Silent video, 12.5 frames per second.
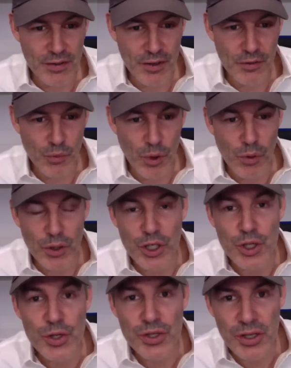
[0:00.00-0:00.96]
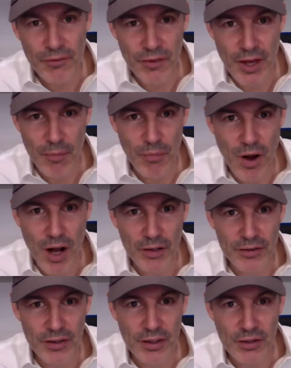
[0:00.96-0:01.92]
and what we're using for that
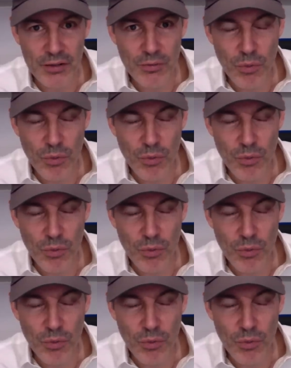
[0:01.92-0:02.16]
proxy